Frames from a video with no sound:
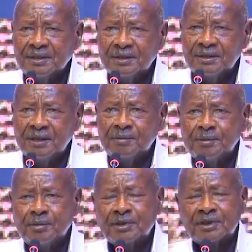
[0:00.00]
then
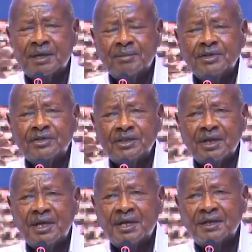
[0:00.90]
people will come and see,
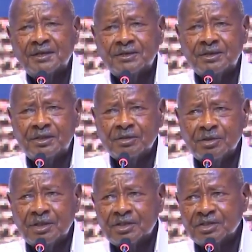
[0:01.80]
this is a
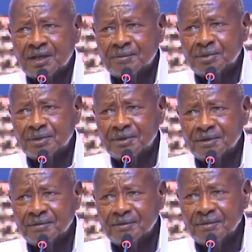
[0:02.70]
good example,
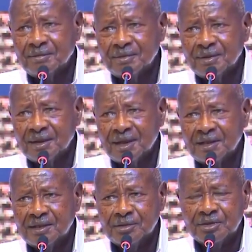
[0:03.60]
and
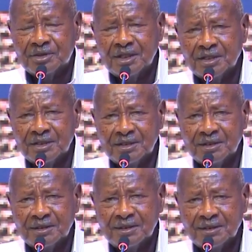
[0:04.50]
they will change.
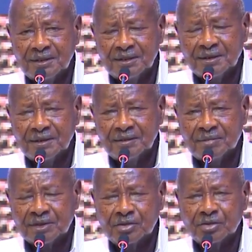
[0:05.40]

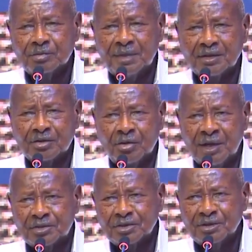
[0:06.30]
But not by
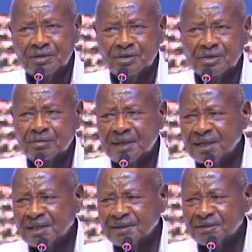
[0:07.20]
coercion, not by
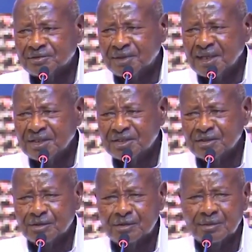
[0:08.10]
fights,
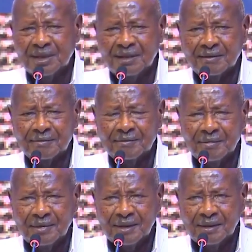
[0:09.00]
not by,
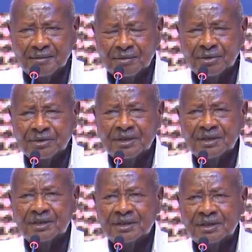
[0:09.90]
because
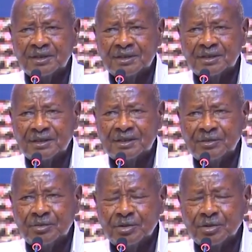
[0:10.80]

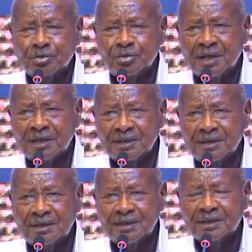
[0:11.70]
it will not work,
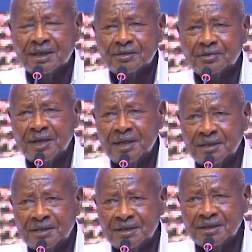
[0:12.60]
it has
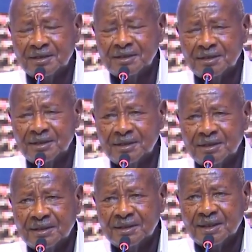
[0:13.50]
failed.
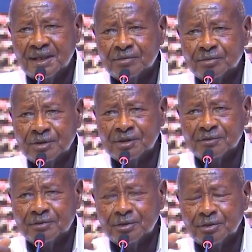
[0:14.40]
I've
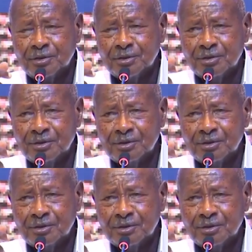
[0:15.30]
quoted for you